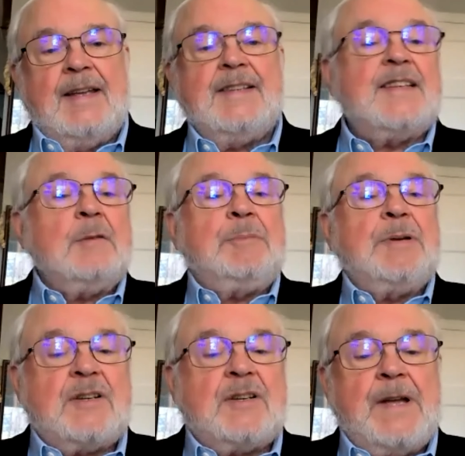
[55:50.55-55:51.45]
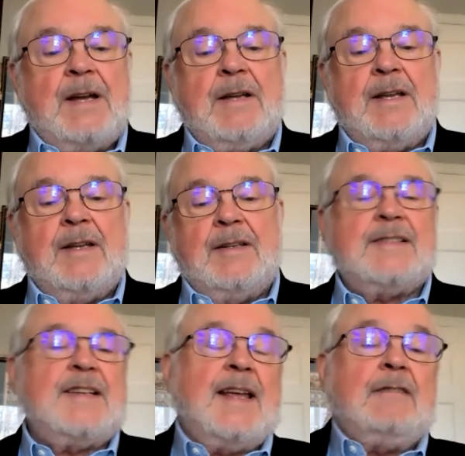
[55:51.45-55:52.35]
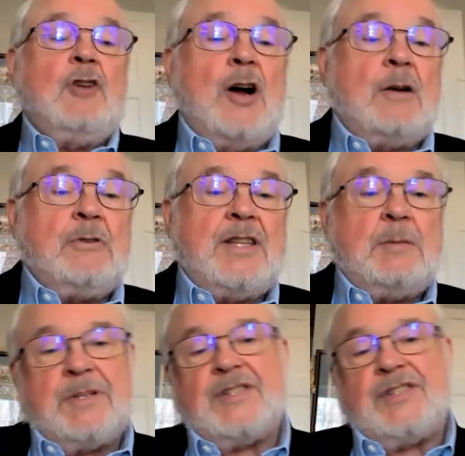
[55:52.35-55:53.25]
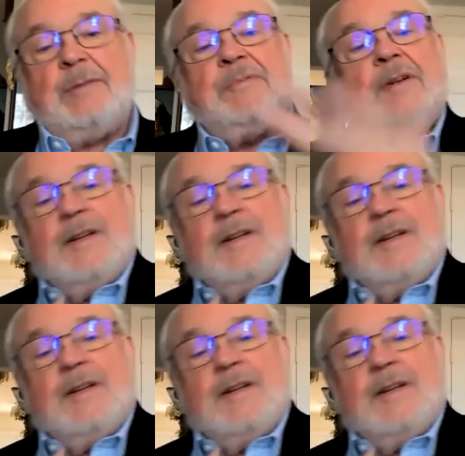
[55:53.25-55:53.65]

He's an Episcopalian. Does he get along with the bishop?